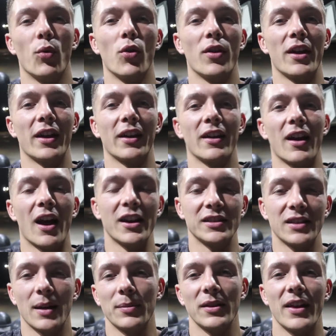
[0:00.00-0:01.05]
morning I
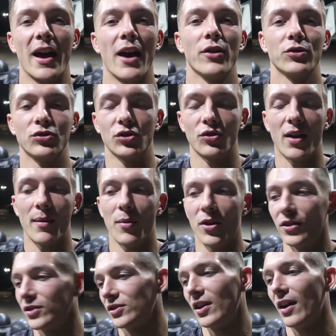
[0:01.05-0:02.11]
stopped at the house to grab
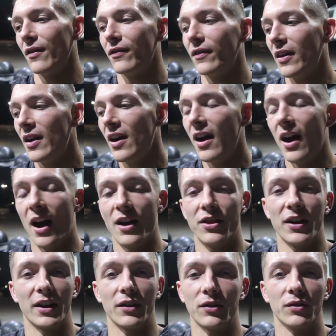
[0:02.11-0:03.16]
all the stuff. I
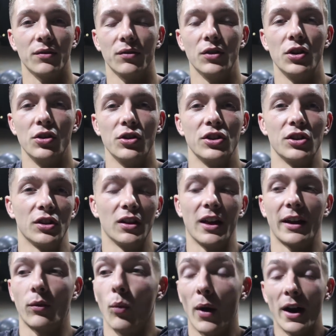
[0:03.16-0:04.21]
think literally
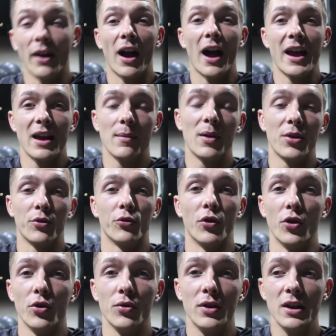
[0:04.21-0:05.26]
like where I am on the
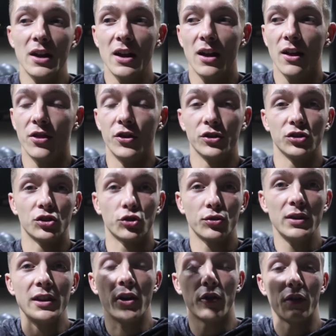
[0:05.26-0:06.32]
road, there's a
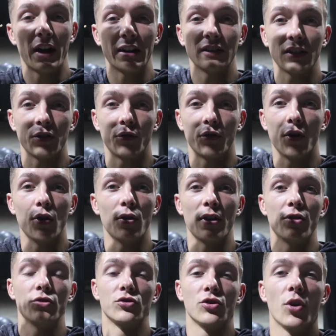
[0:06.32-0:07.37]
tree that overhangs on the road,
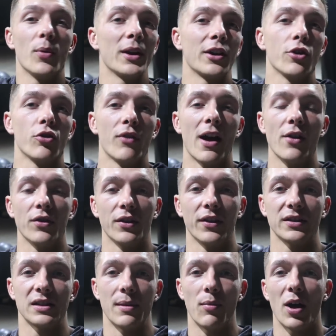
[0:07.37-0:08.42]
and there's no way to go around it
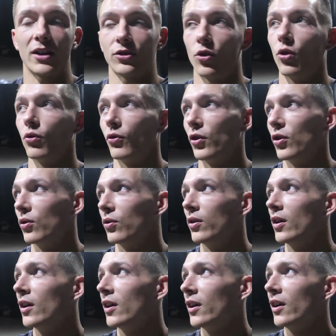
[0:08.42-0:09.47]
unless I block the whole road,
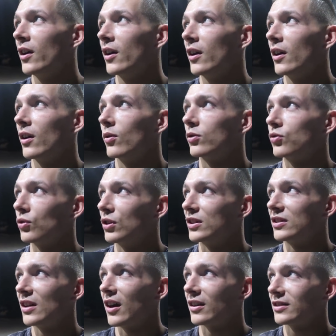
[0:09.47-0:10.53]
which really
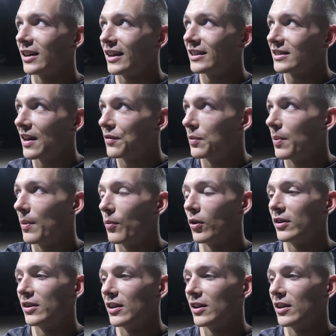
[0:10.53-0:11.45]
sucks. I guess I have to pay more